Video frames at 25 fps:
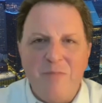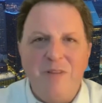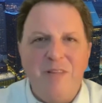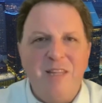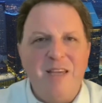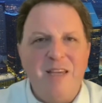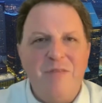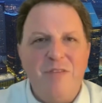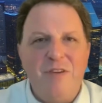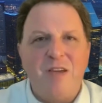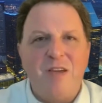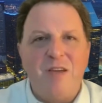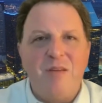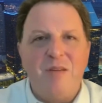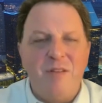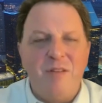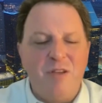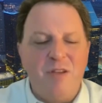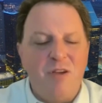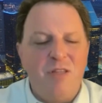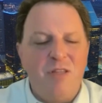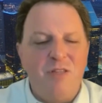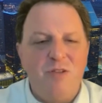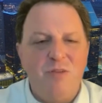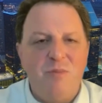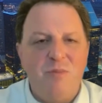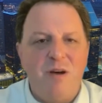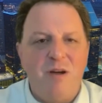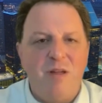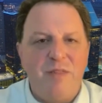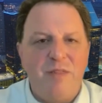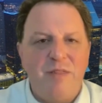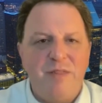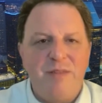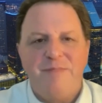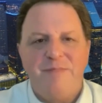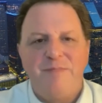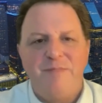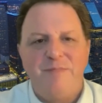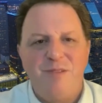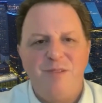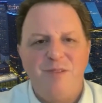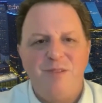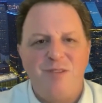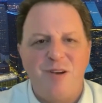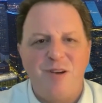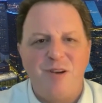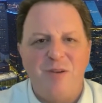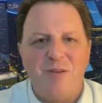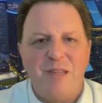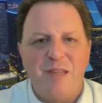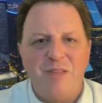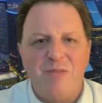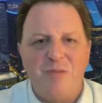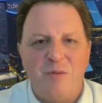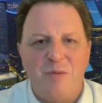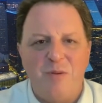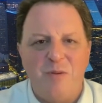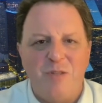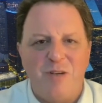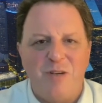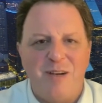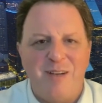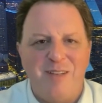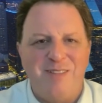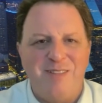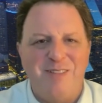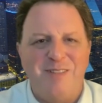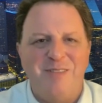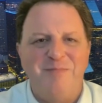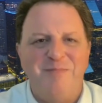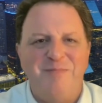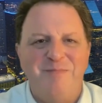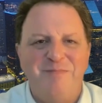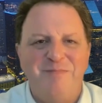believe you can do both. So that's what we're trying to do.